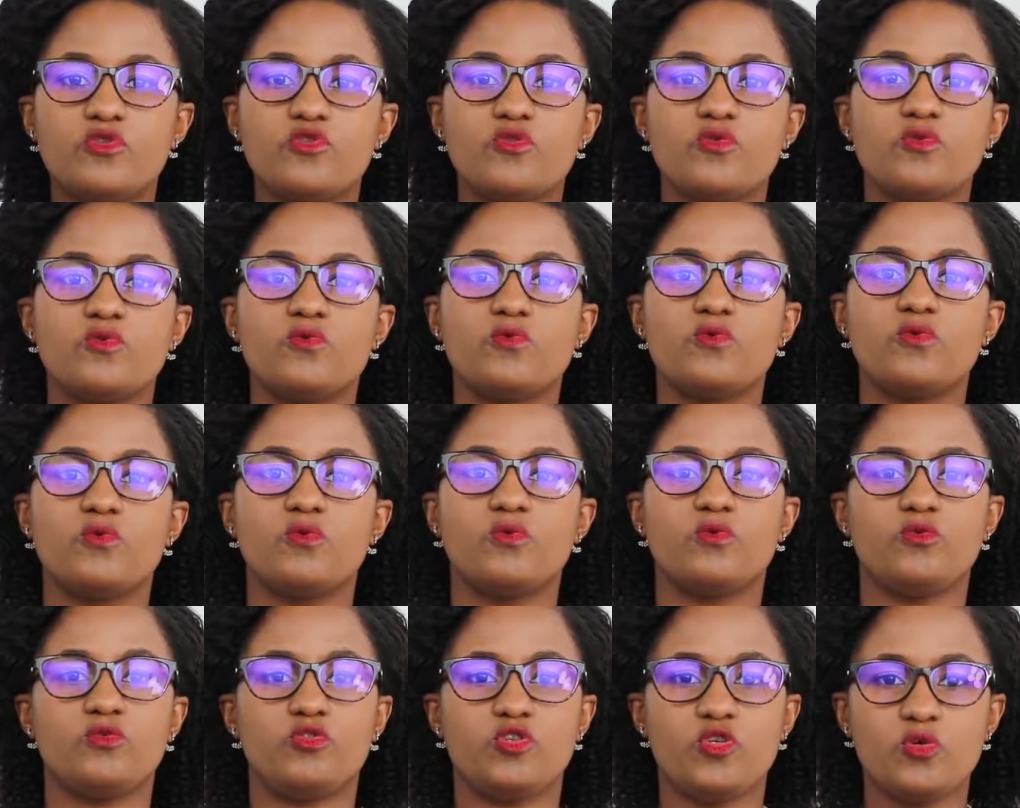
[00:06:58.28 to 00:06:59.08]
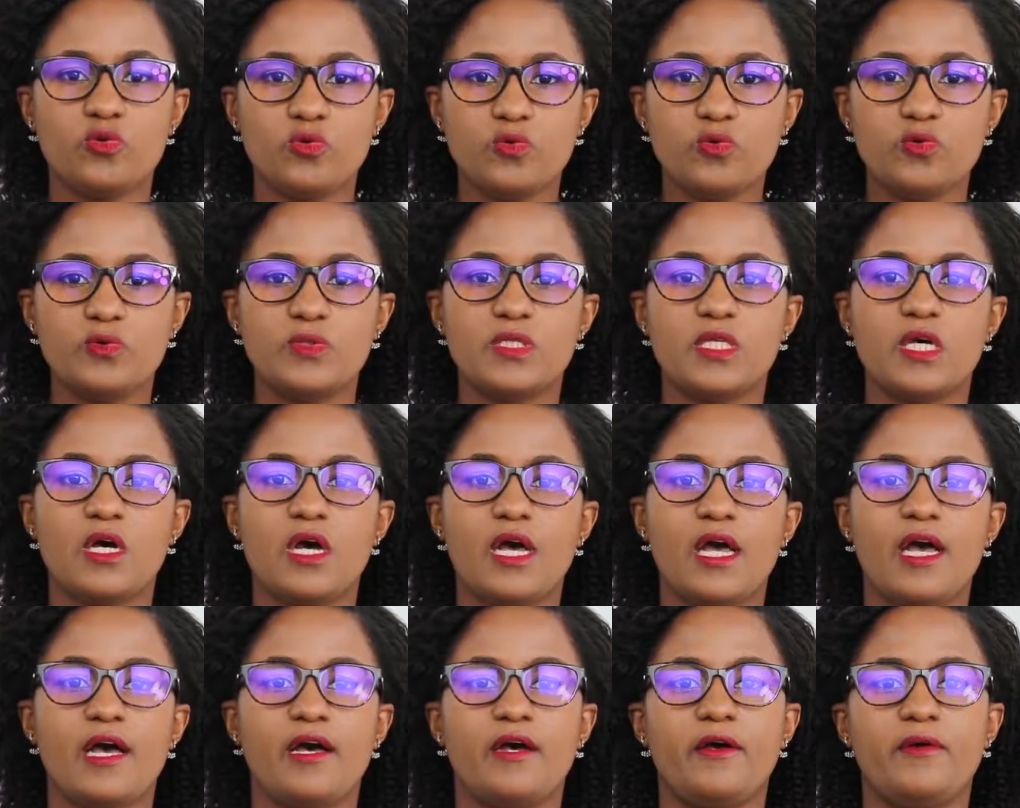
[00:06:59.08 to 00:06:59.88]
to use
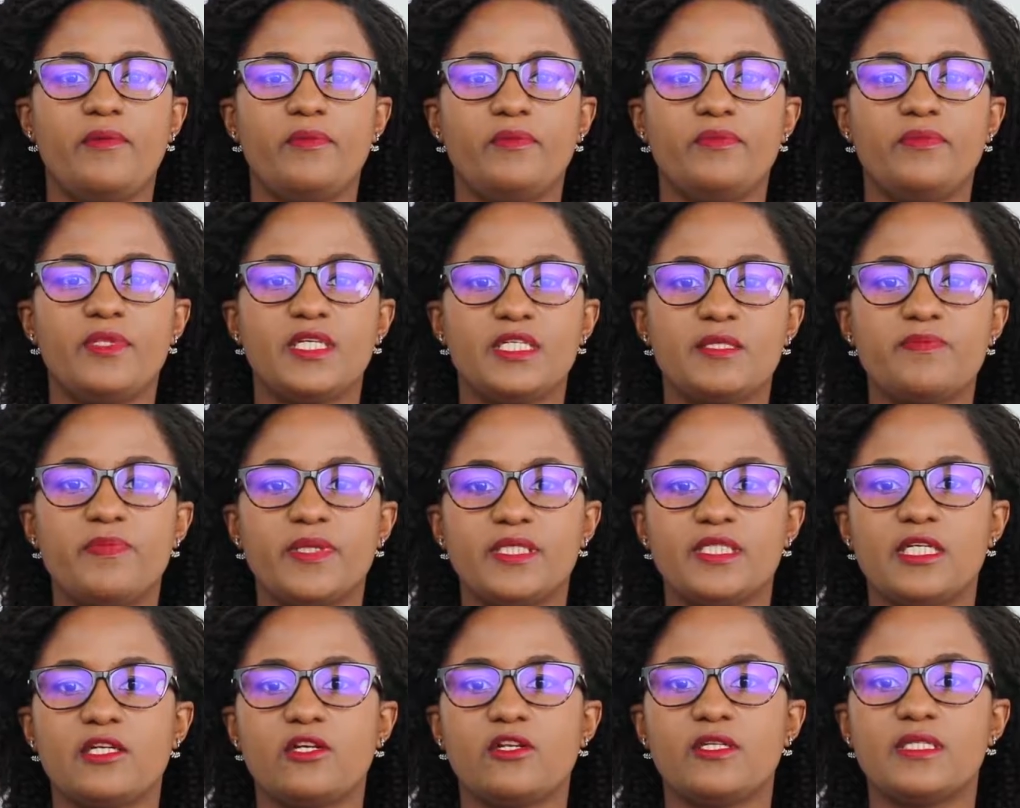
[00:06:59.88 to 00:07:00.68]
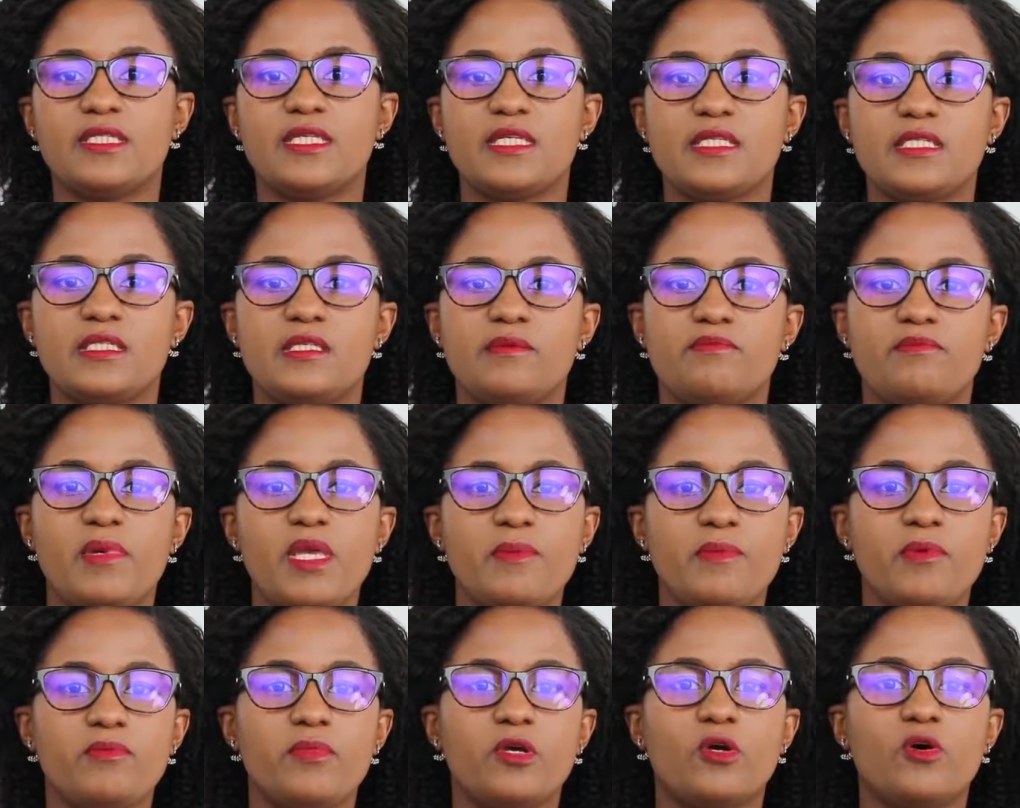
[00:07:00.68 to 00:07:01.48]
this particular system,
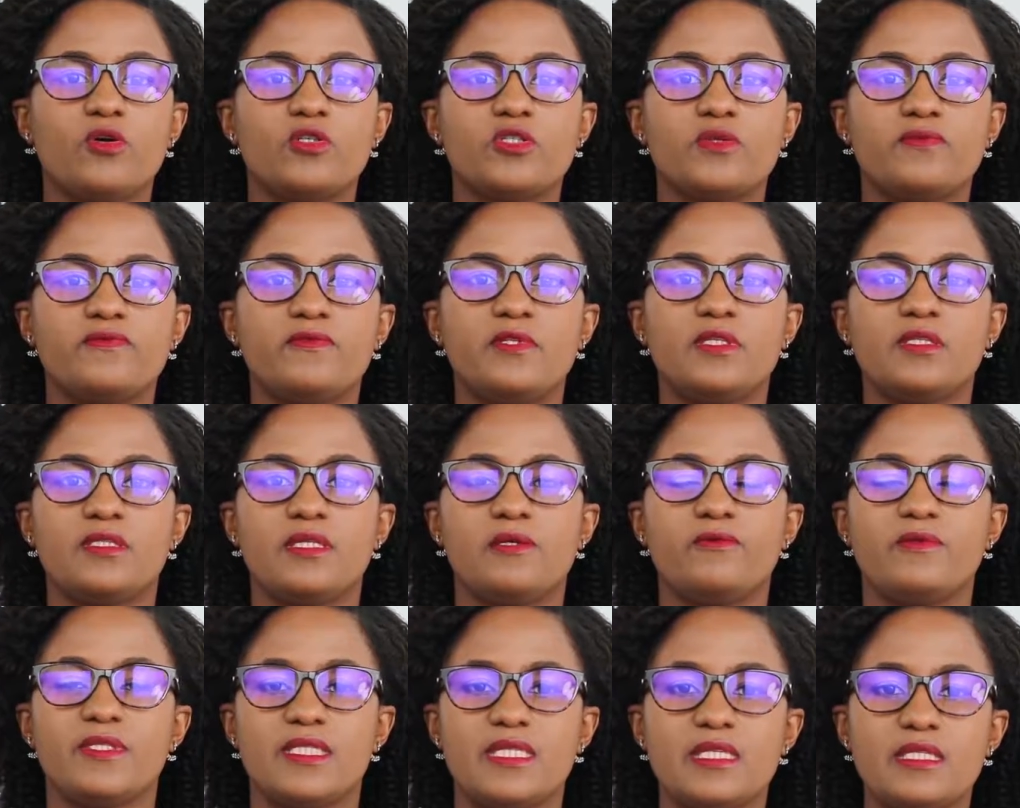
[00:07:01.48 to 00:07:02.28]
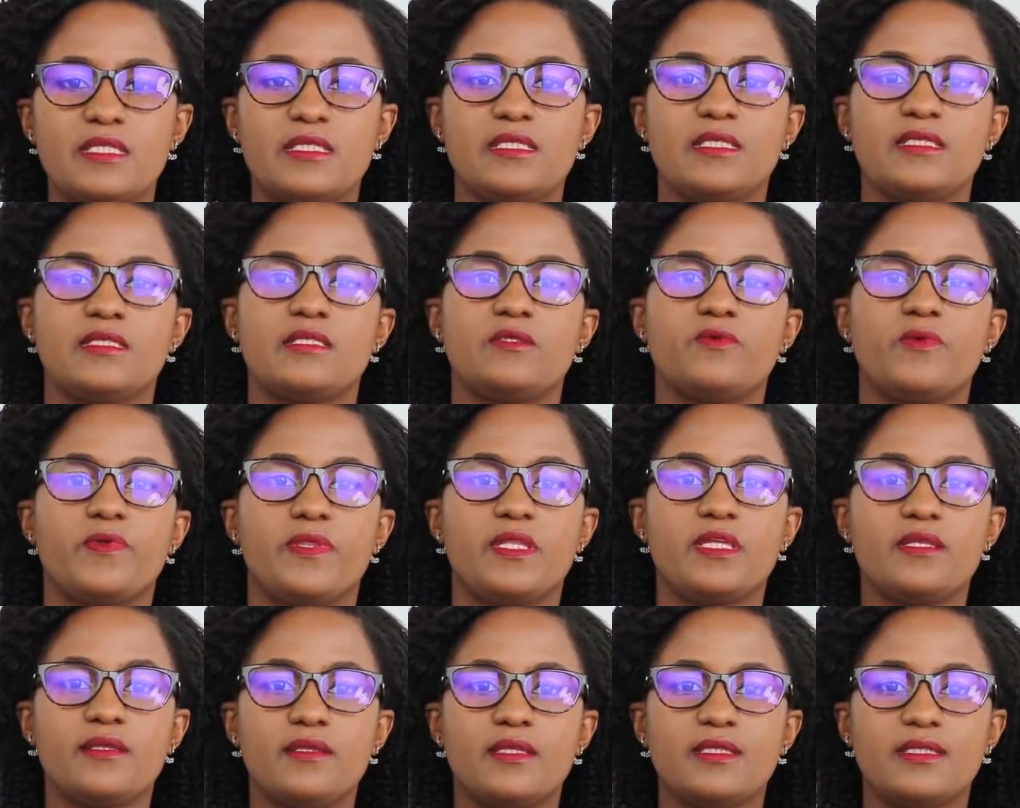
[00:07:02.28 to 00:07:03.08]
maybe because of the resistance
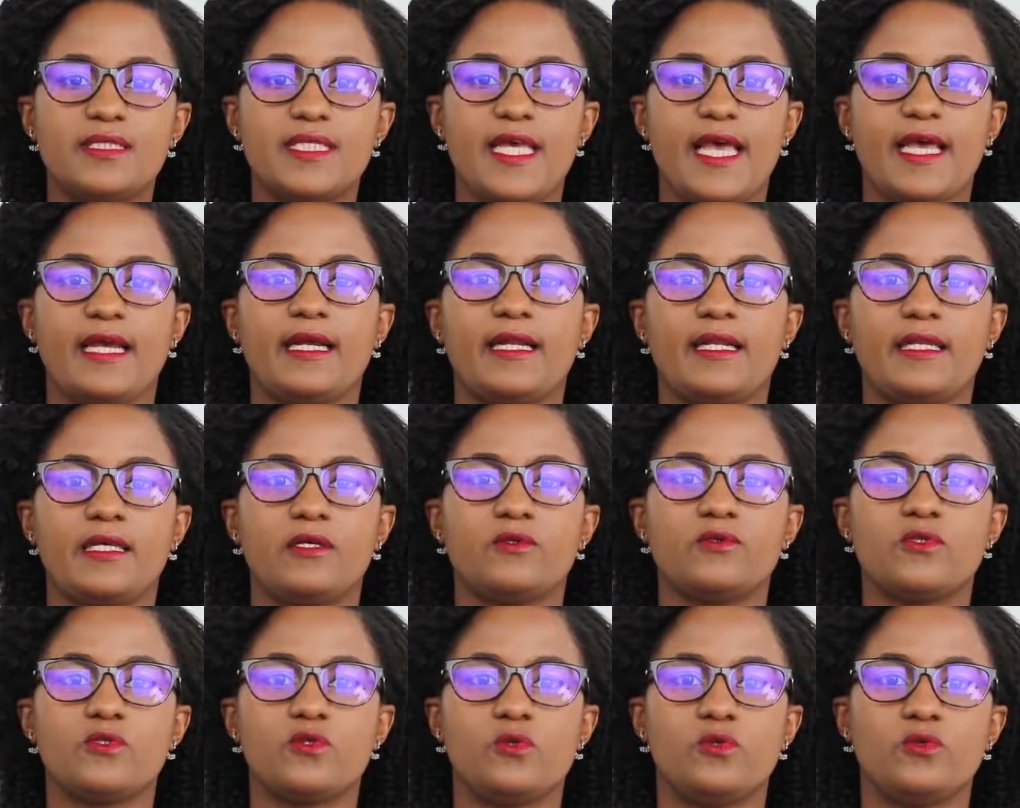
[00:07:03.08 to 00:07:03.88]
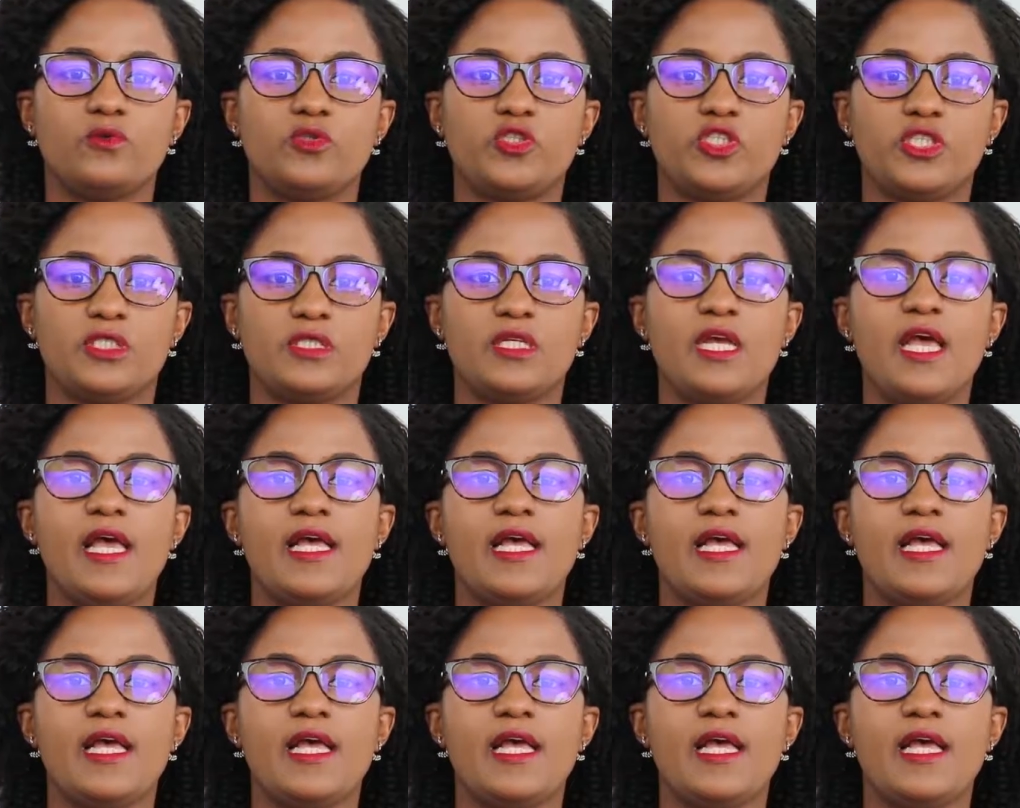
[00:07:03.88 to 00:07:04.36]
within the tech legal solution